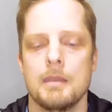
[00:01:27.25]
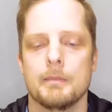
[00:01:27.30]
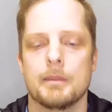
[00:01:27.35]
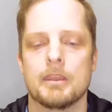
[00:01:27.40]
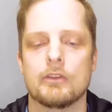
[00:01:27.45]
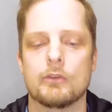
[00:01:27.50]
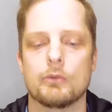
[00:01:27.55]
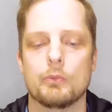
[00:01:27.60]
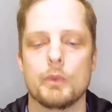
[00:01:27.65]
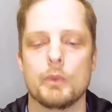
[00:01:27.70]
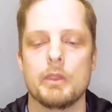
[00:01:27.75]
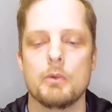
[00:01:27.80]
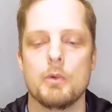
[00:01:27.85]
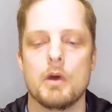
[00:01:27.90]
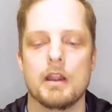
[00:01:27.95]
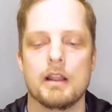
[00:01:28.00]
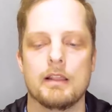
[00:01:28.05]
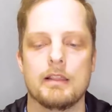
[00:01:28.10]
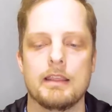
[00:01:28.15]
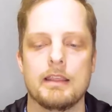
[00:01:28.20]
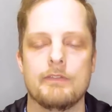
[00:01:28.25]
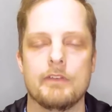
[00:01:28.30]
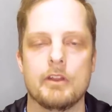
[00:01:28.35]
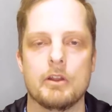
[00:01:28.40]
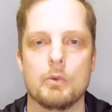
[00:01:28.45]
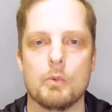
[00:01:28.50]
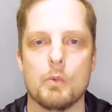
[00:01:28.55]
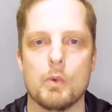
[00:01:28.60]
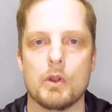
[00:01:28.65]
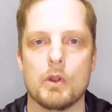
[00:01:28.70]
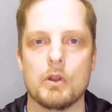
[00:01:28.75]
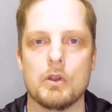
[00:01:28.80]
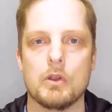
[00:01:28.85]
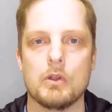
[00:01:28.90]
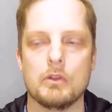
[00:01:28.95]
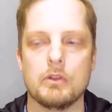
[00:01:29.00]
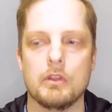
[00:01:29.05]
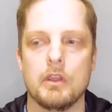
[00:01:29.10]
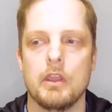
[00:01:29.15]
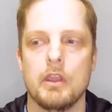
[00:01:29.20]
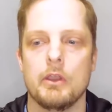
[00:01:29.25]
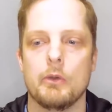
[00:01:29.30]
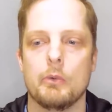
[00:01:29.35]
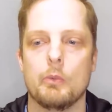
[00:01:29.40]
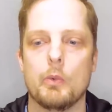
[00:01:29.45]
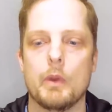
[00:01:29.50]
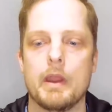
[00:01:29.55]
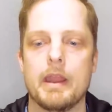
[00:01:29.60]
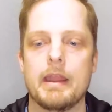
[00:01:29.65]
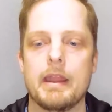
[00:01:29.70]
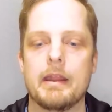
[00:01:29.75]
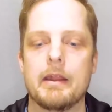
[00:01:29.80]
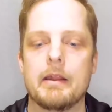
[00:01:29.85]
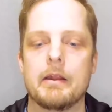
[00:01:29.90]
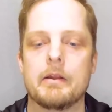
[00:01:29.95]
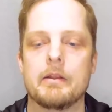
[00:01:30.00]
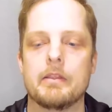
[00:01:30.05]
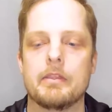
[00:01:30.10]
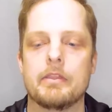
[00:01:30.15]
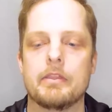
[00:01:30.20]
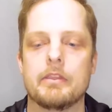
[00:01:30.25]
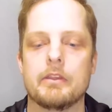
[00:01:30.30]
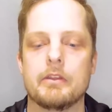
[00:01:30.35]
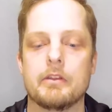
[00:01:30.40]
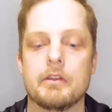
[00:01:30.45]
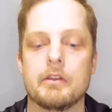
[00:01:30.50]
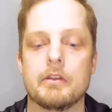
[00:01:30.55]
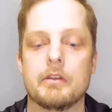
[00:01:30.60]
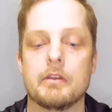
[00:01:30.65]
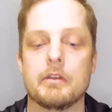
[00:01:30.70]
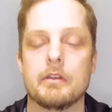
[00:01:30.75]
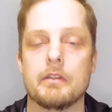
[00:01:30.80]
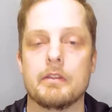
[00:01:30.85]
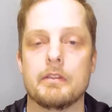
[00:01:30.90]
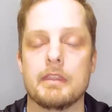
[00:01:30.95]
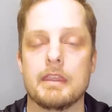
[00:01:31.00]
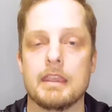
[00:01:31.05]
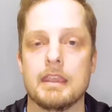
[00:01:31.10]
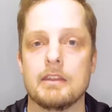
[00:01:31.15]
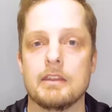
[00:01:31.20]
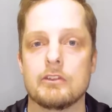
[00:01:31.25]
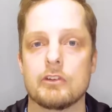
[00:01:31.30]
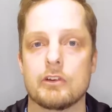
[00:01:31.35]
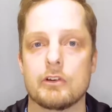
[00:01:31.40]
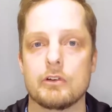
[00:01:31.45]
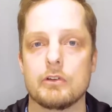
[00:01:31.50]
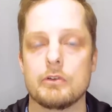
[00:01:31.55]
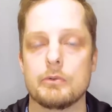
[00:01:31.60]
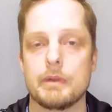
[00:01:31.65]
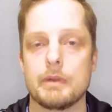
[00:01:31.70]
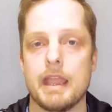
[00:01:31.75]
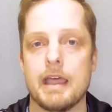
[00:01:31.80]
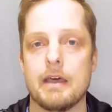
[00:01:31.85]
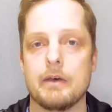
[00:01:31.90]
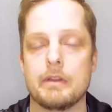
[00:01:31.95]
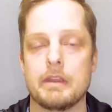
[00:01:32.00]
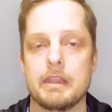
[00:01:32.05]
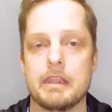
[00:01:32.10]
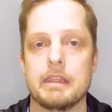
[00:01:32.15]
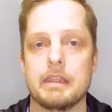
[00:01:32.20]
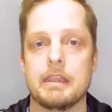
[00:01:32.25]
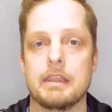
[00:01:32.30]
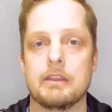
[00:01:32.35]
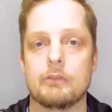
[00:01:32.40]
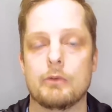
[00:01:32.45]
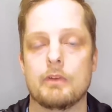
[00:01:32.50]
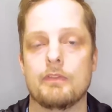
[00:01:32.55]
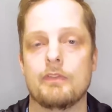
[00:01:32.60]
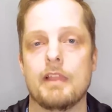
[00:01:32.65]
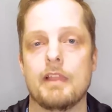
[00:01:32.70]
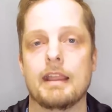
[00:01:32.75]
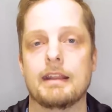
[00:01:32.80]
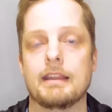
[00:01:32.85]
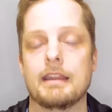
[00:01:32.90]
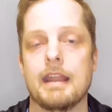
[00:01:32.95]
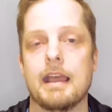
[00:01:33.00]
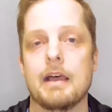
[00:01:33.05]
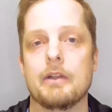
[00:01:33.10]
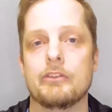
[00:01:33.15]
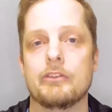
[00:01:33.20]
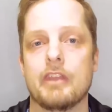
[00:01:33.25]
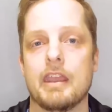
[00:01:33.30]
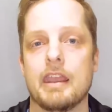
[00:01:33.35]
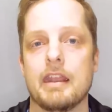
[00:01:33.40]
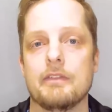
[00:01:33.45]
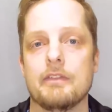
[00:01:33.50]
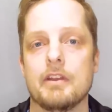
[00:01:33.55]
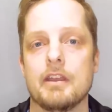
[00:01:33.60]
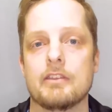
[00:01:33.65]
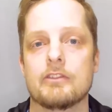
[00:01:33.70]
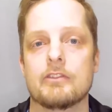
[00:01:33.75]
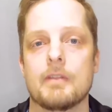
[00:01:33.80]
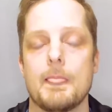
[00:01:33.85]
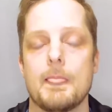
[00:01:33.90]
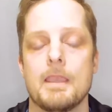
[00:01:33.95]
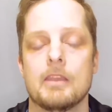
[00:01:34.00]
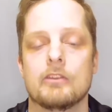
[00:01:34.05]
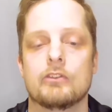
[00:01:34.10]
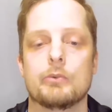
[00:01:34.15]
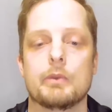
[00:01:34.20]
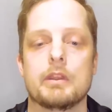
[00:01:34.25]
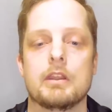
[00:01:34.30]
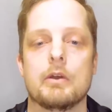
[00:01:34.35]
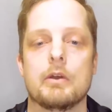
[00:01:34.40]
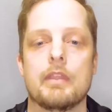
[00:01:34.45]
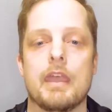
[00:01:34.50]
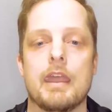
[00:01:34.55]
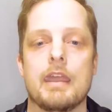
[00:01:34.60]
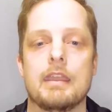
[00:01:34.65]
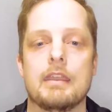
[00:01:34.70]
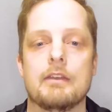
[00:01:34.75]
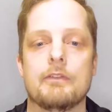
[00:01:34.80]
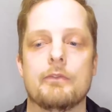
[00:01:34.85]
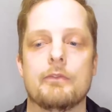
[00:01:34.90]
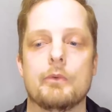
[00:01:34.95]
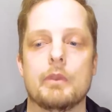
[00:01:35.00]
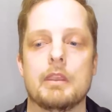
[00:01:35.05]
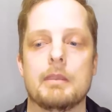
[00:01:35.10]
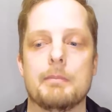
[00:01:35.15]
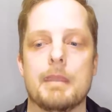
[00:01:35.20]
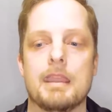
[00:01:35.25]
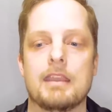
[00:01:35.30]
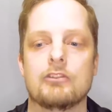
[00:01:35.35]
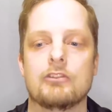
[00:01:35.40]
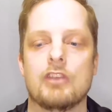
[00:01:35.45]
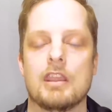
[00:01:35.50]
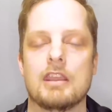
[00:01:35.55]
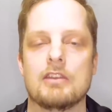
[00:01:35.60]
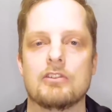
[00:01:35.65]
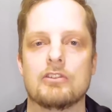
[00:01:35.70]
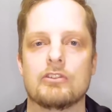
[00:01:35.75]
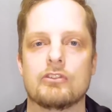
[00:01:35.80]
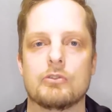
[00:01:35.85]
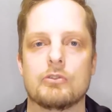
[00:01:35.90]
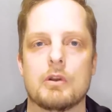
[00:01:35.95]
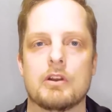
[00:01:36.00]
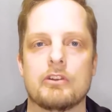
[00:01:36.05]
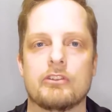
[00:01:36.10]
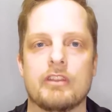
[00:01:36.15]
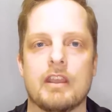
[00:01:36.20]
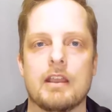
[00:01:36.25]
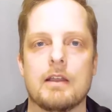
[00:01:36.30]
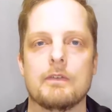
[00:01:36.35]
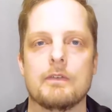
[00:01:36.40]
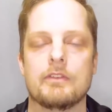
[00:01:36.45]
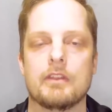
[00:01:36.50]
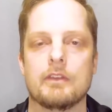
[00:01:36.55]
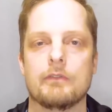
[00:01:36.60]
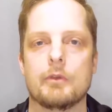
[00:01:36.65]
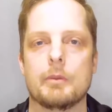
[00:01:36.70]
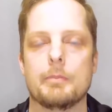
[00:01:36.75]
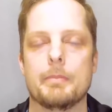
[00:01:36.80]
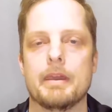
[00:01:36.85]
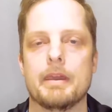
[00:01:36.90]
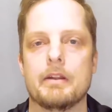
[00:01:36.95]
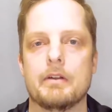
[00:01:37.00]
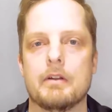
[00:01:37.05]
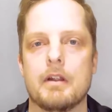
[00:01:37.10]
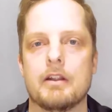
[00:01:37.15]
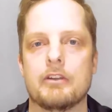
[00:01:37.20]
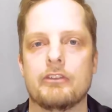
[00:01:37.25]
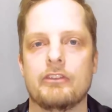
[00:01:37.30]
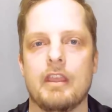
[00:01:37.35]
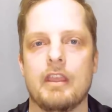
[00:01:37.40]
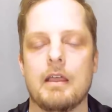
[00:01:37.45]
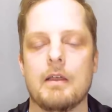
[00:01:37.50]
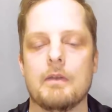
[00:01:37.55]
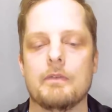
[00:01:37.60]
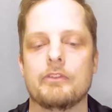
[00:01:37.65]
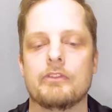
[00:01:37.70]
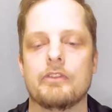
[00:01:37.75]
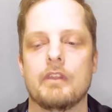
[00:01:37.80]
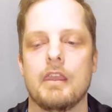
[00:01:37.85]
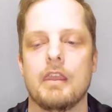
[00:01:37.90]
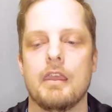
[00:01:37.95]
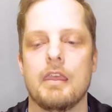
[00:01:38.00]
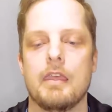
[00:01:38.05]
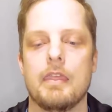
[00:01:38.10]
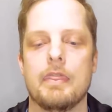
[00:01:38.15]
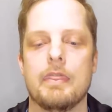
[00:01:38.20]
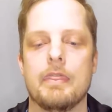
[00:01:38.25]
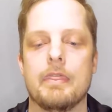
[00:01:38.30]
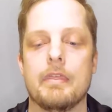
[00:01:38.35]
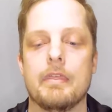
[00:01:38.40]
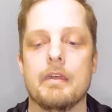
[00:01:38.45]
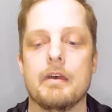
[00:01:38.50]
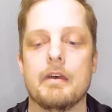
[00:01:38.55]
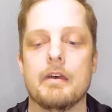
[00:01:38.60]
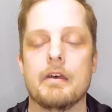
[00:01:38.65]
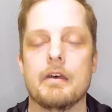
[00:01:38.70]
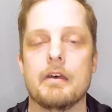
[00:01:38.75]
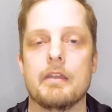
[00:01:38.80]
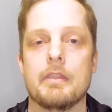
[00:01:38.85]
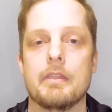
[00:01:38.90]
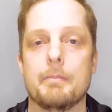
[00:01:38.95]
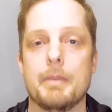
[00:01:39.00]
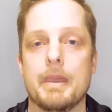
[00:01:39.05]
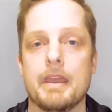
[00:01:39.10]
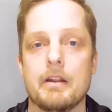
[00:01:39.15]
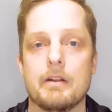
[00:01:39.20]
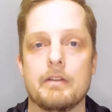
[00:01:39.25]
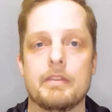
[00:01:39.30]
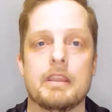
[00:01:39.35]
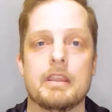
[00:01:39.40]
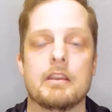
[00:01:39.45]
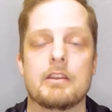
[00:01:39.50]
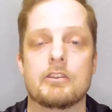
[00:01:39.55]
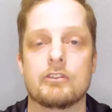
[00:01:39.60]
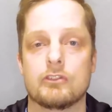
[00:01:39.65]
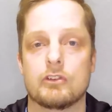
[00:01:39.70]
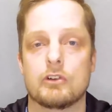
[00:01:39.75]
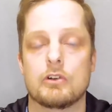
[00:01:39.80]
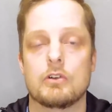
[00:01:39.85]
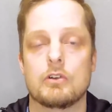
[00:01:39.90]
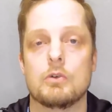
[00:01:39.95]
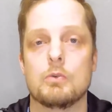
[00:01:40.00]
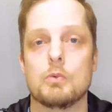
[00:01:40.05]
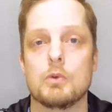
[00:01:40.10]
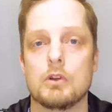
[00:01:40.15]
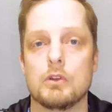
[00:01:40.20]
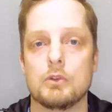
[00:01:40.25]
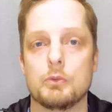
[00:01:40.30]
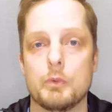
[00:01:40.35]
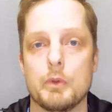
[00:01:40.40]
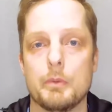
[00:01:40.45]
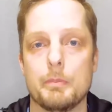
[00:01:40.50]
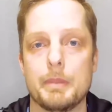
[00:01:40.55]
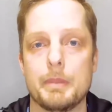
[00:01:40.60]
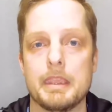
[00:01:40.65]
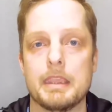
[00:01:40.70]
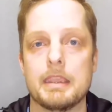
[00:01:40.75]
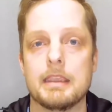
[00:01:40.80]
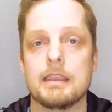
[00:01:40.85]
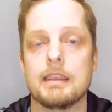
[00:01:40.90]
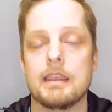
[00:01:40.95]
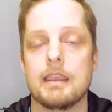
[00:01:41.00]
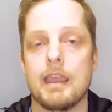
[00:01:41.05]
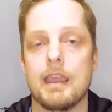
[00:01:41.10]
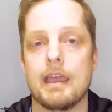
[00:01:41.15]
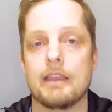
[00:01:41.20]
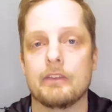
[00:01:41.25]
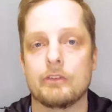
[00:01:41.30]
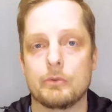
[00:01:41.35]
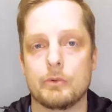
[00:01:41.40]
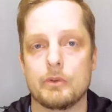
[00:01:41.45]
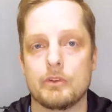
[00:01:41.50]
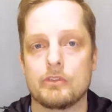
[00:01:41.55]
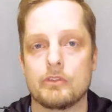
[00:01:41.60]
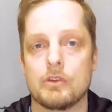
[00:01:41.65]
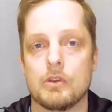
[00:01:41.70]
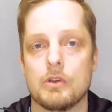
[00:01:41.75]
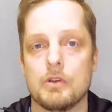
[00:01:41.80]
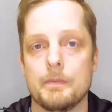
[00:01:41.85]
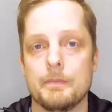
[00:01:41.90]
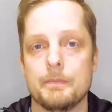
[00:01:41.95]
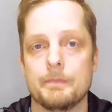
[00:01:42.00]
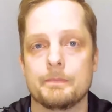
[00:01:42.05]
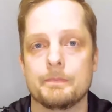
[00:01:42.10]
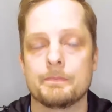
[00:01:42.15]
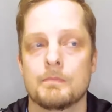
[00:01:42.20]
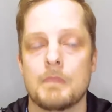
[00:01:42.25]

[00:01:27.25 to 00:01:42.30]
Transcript: because we want to live in a world where the internal reality is reflected outside of us. So we know that if we make changes to ourselves, if we better ourselves, the better the external world will be as a result.